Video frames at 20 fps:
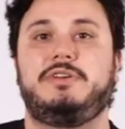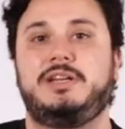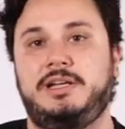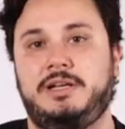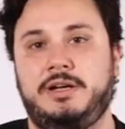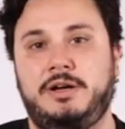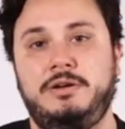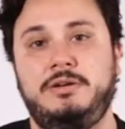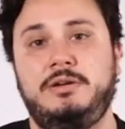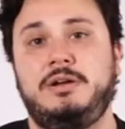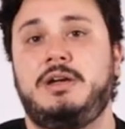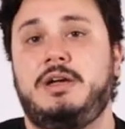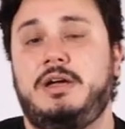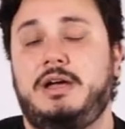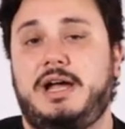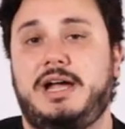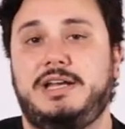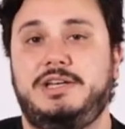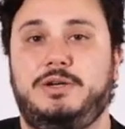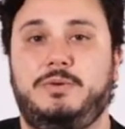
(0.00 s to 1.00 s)
video
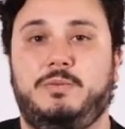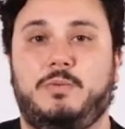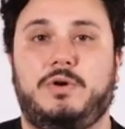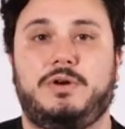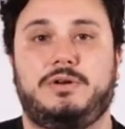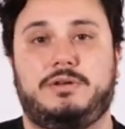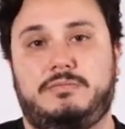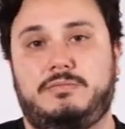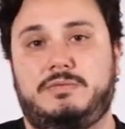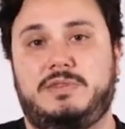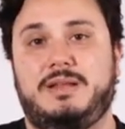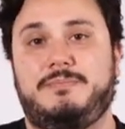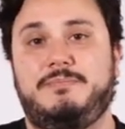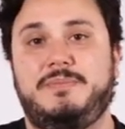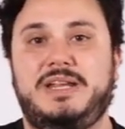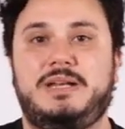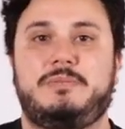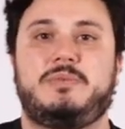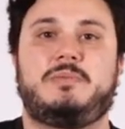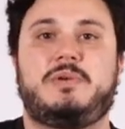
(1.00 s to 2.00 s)
and you want the
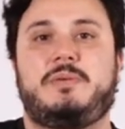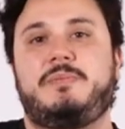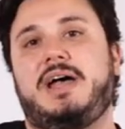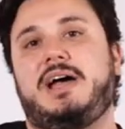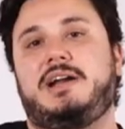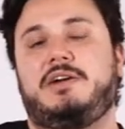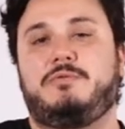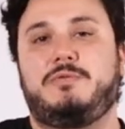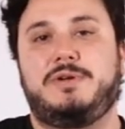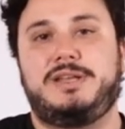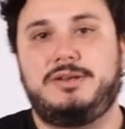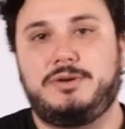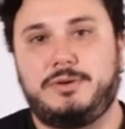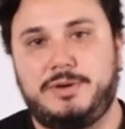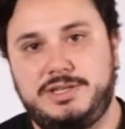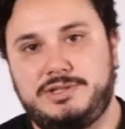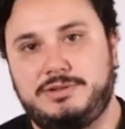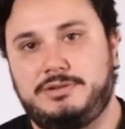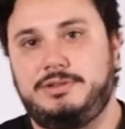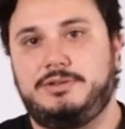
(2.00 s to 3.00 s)
minimum amount of wind
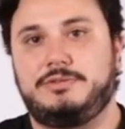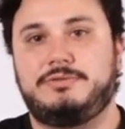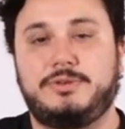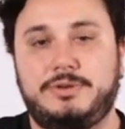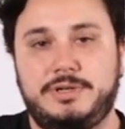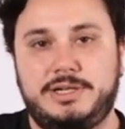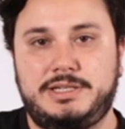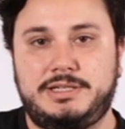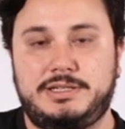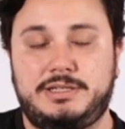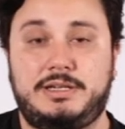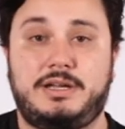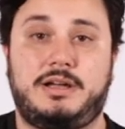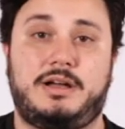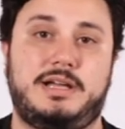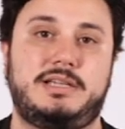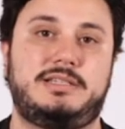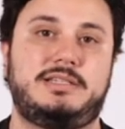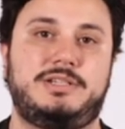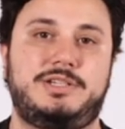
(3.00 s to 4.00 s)
noise on your voice,
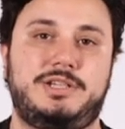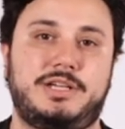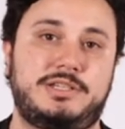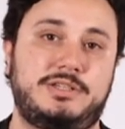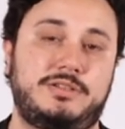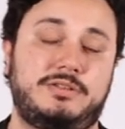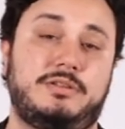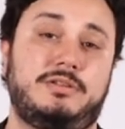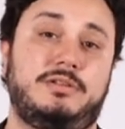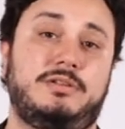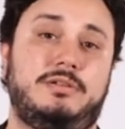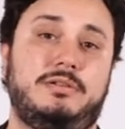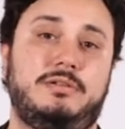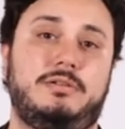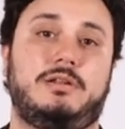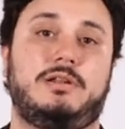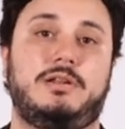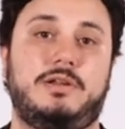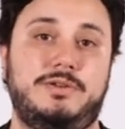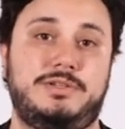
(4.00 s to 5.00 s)
I suggest
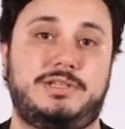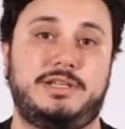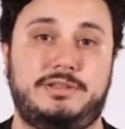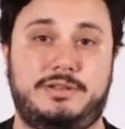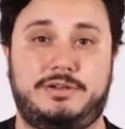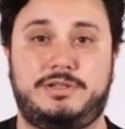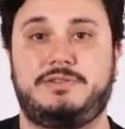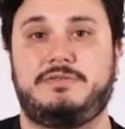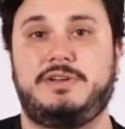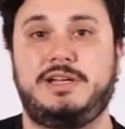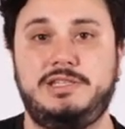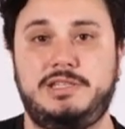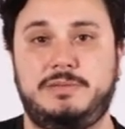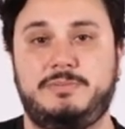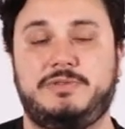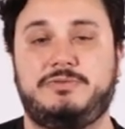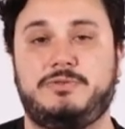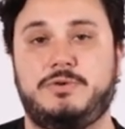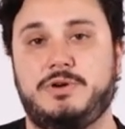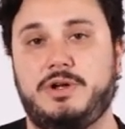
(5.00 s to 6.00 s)
closing those vents
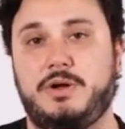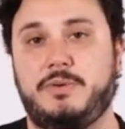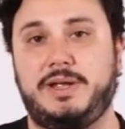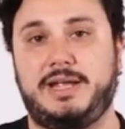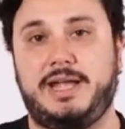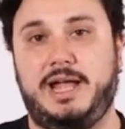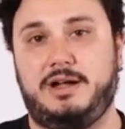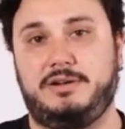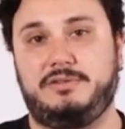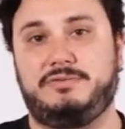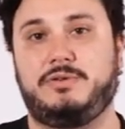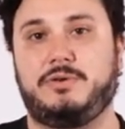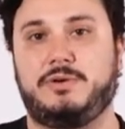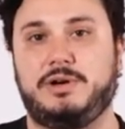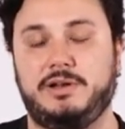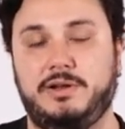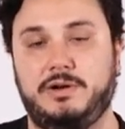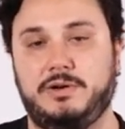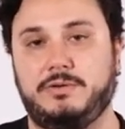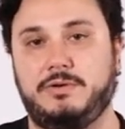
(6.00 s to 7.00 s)
before going out for
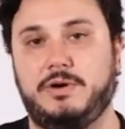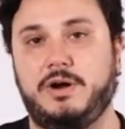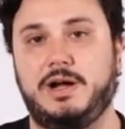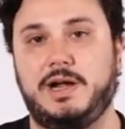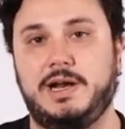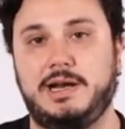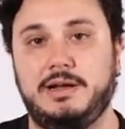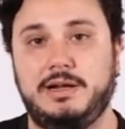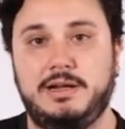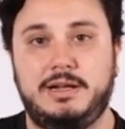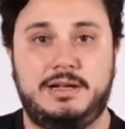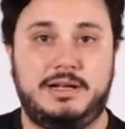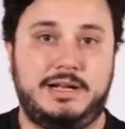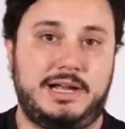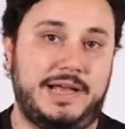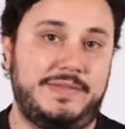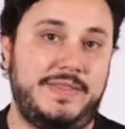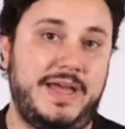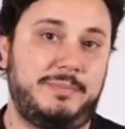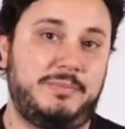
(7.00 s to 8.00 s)
a long ride.
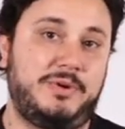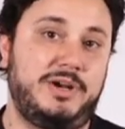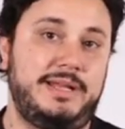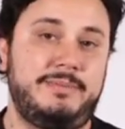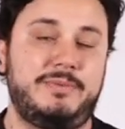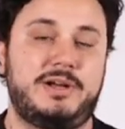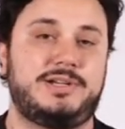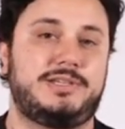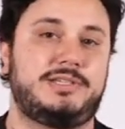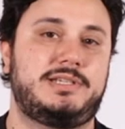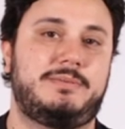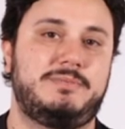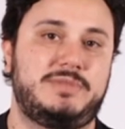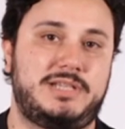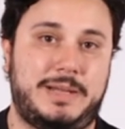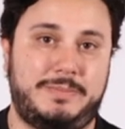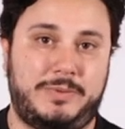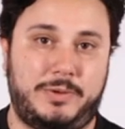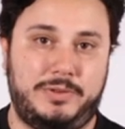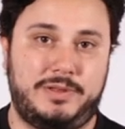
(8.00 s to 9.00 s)
And that pretty much
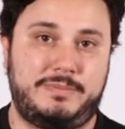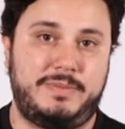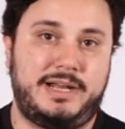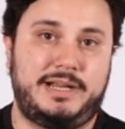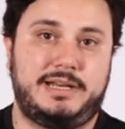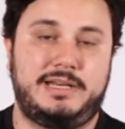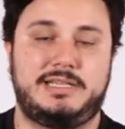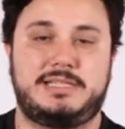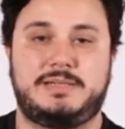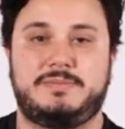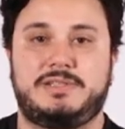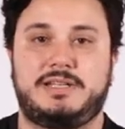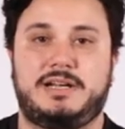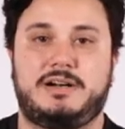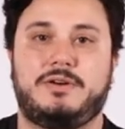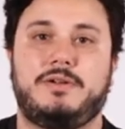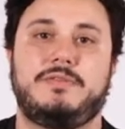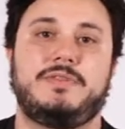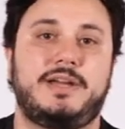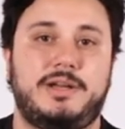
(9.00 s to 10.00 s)
sums up all the mechanisms
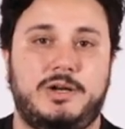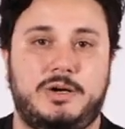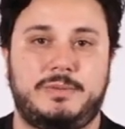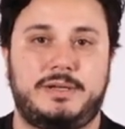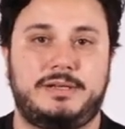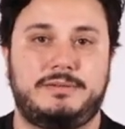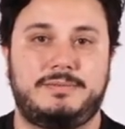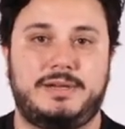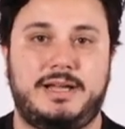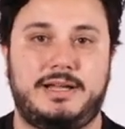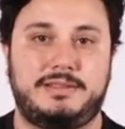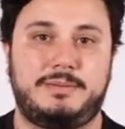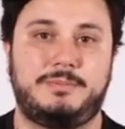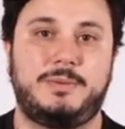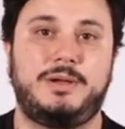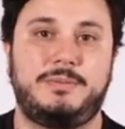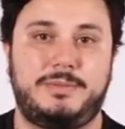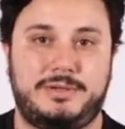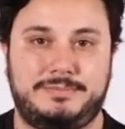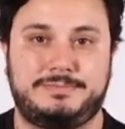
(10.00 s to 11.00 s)
that are on the helmet at the
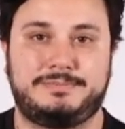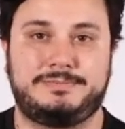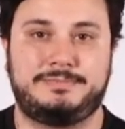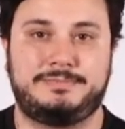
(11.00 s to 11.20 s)
moment.